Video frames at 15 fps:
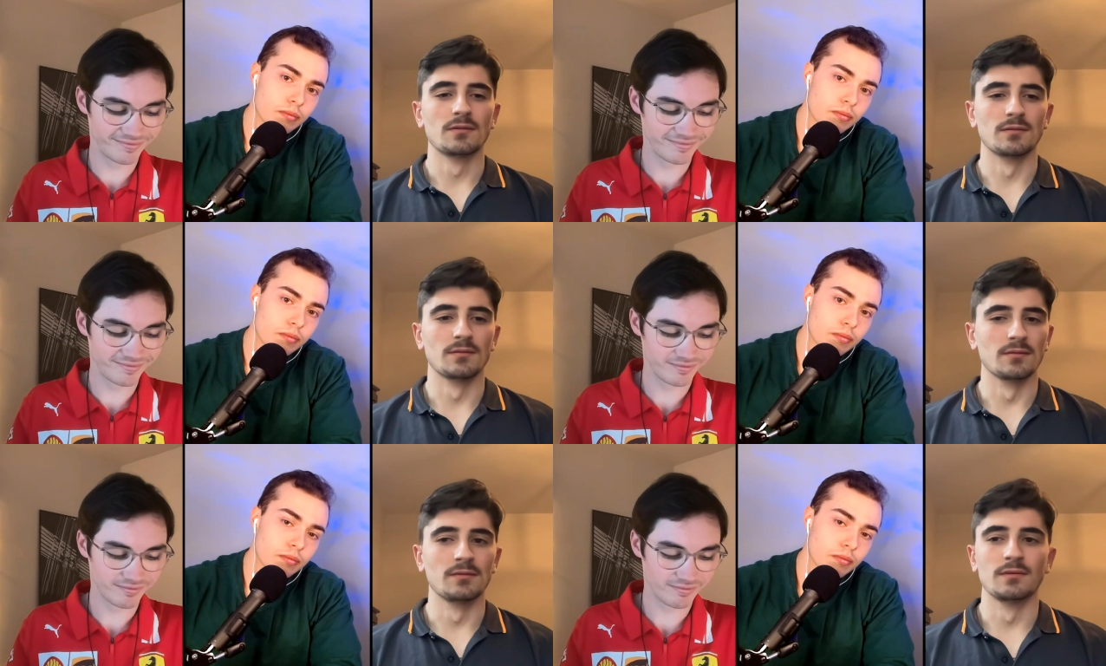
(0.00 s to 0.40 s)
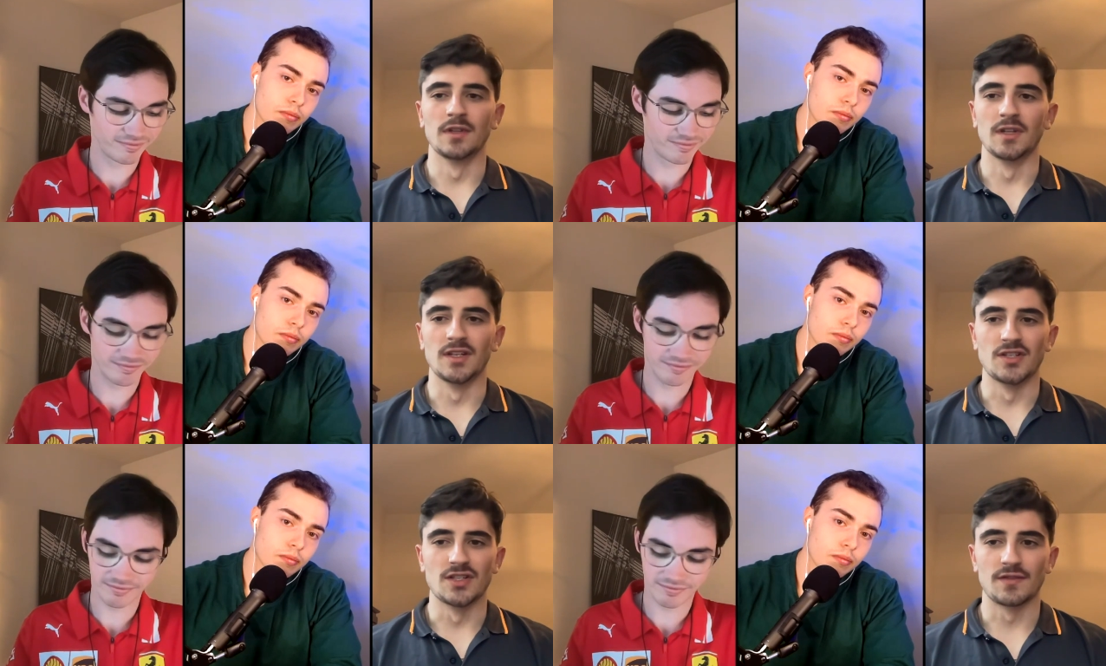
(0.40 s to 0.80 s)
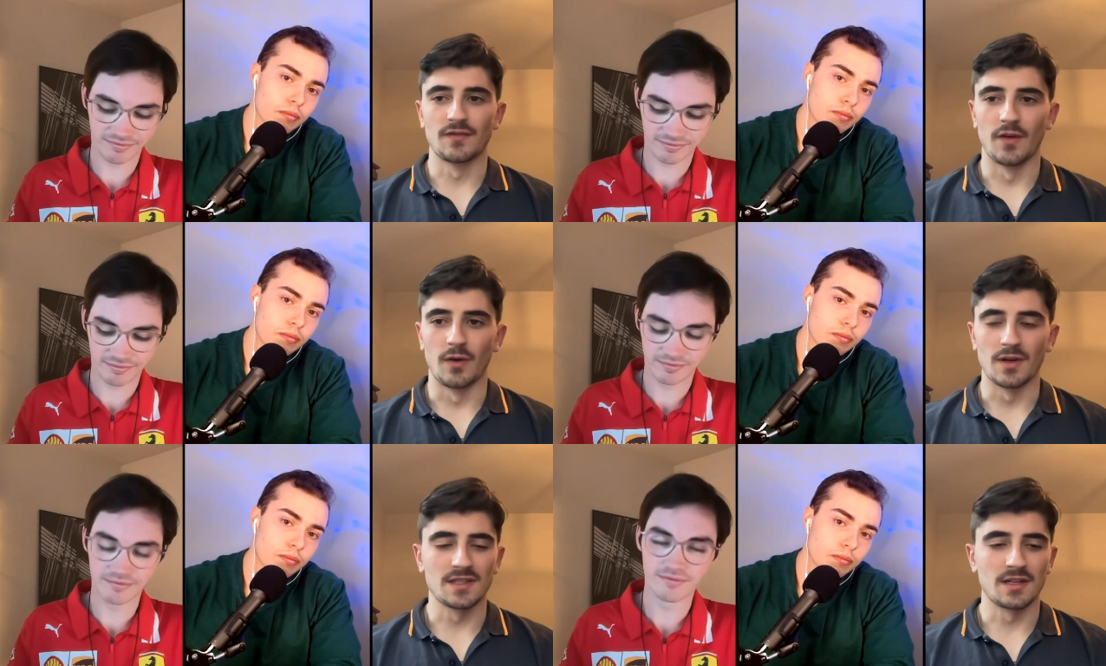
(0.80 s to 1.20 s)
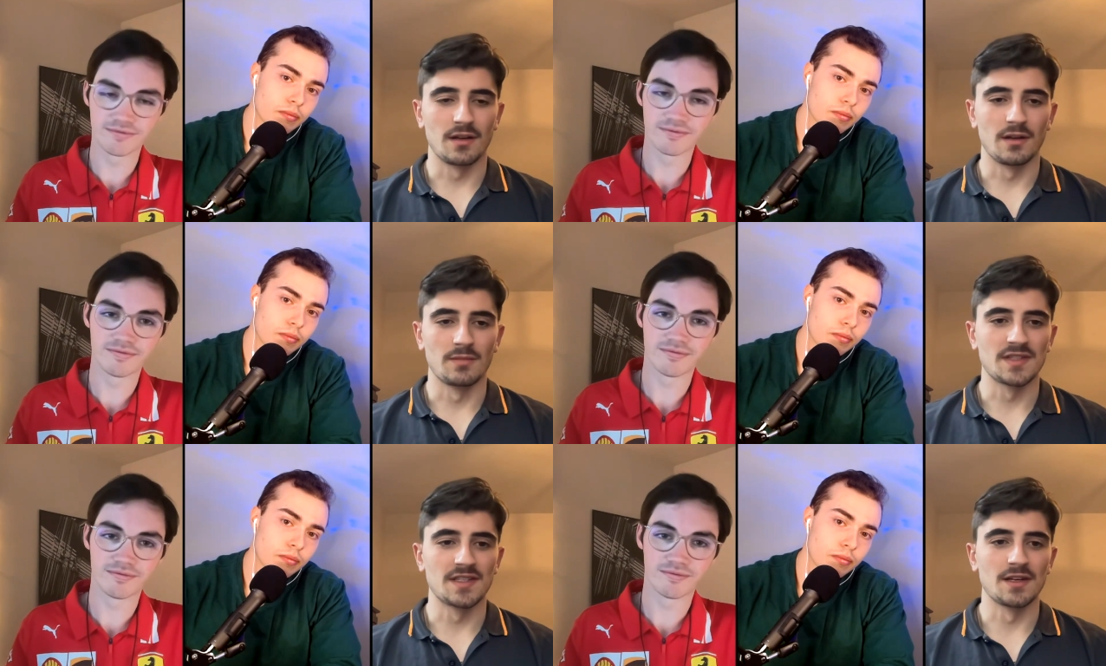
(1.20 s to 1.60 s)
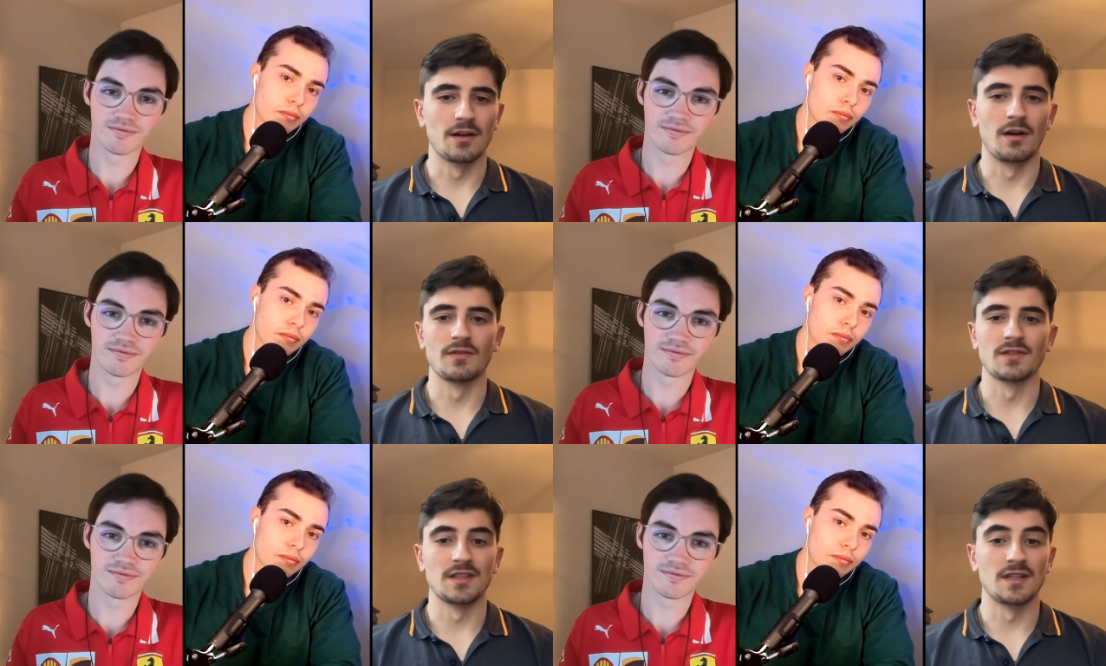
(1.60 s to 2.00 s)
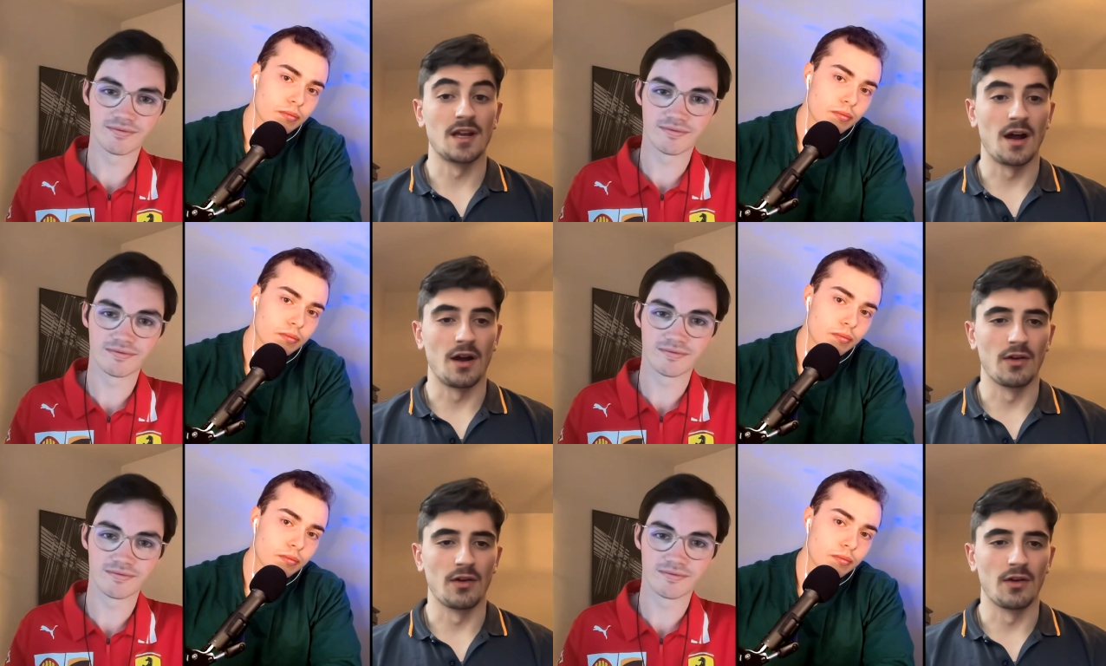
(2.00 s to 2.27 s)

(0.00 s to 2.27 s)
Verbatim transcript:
Speaker 1: really just focus on themselves and not